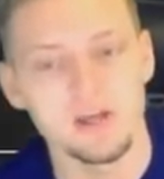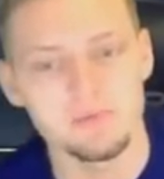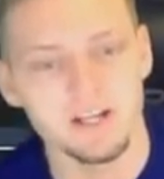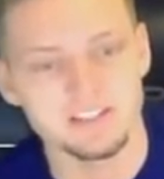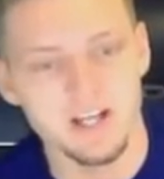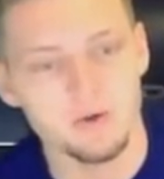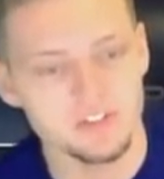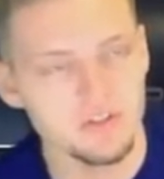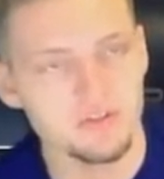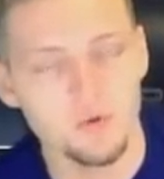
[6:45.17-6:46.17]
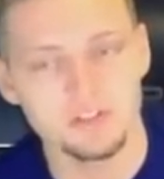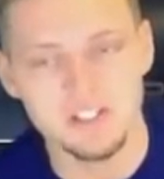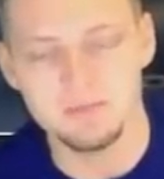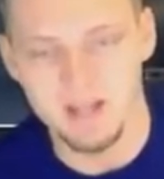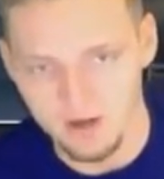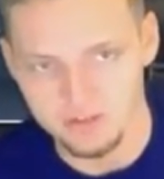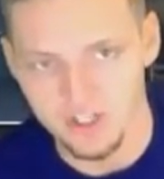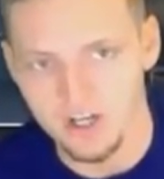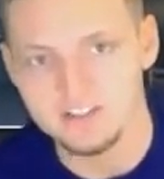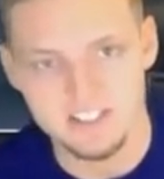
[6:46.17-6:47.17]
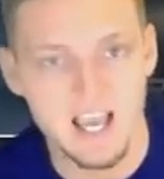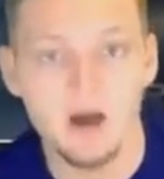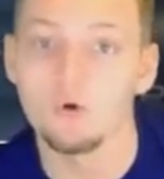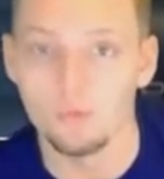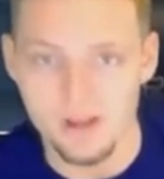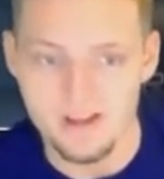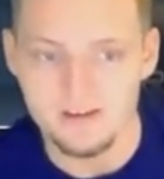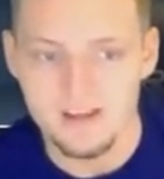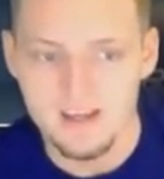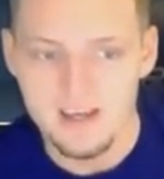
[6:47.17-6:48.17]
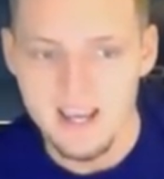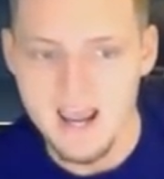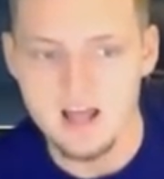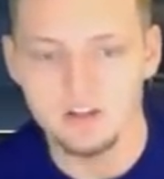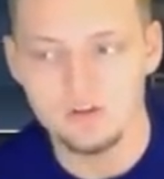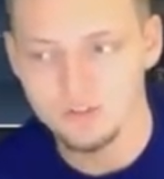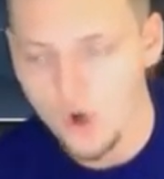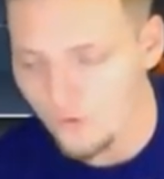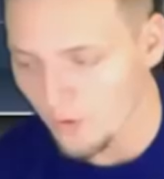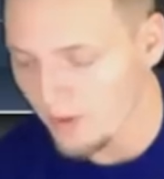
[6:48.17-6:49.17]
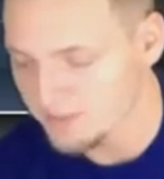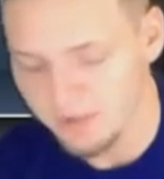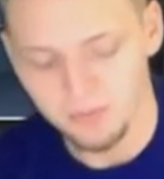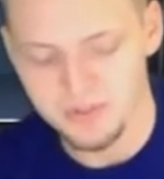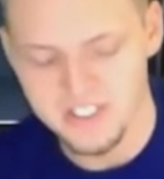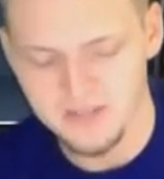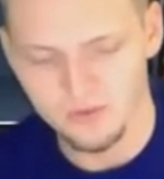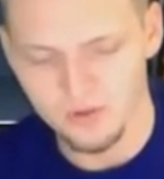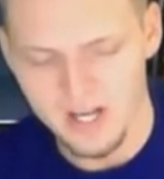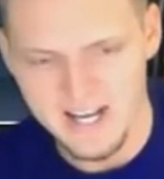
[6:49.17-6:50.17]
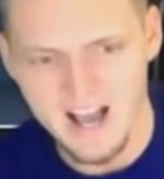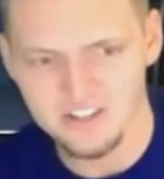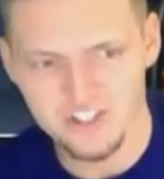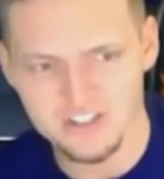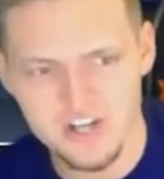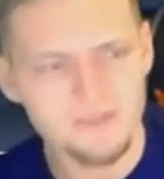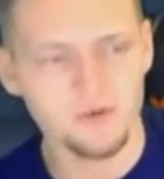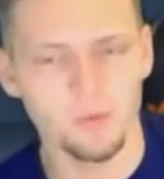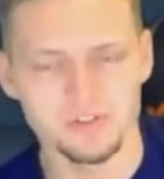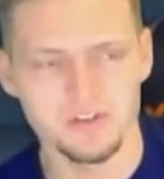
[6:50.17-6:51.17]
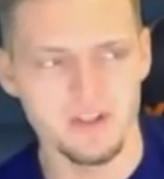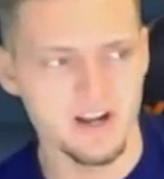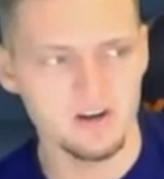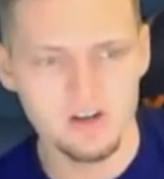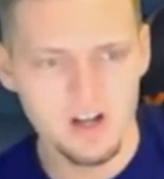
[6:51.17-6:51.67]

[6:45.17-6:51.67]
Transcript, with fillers: because I was gonna throw it deep to Alshon, see how it went. And I looked over at my split receiver, and Alshon Jeffery wasn't there.